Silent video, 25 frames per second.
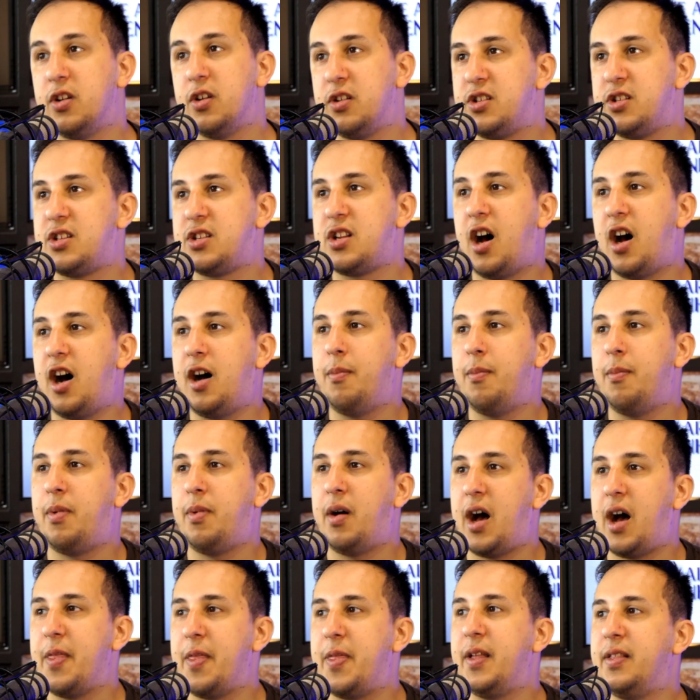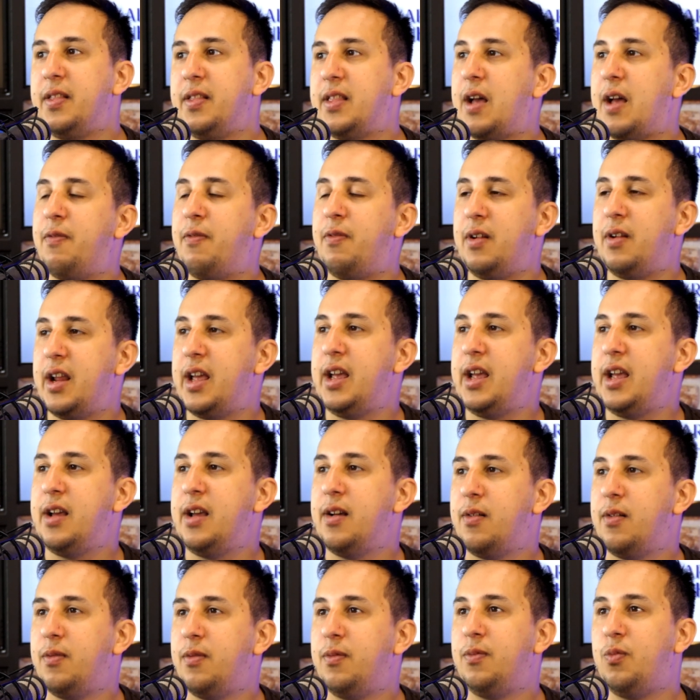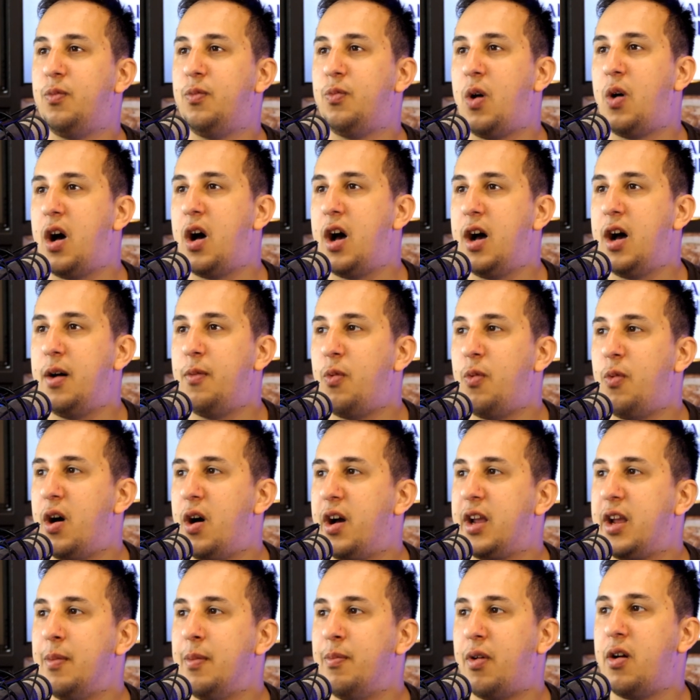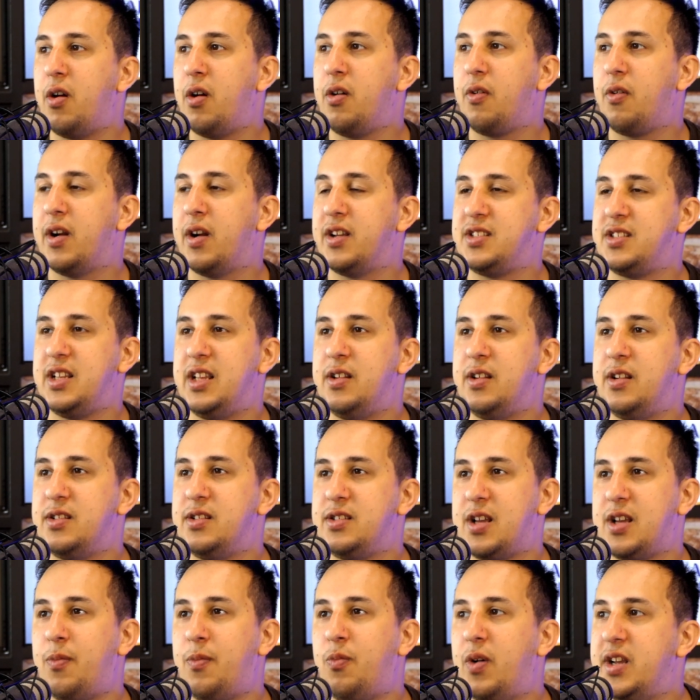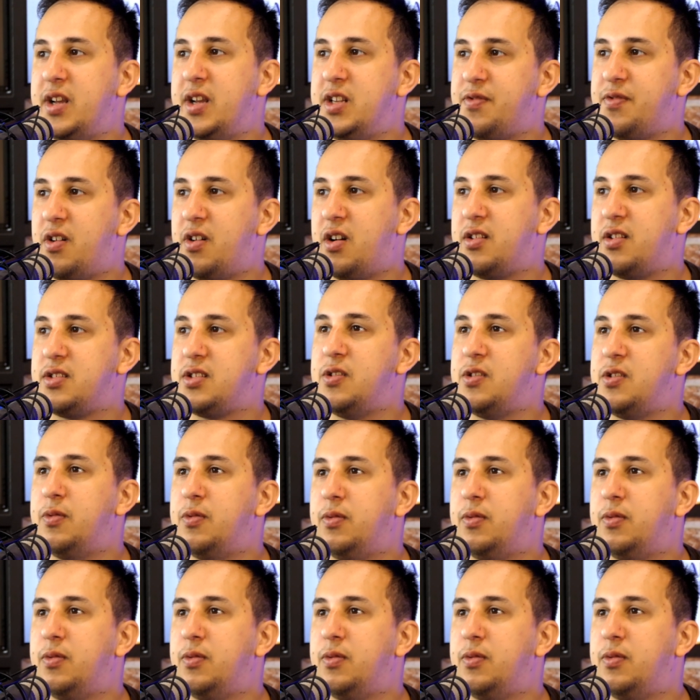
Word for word: start, but I think definitely uh, work in progress in some ways for Arsenal.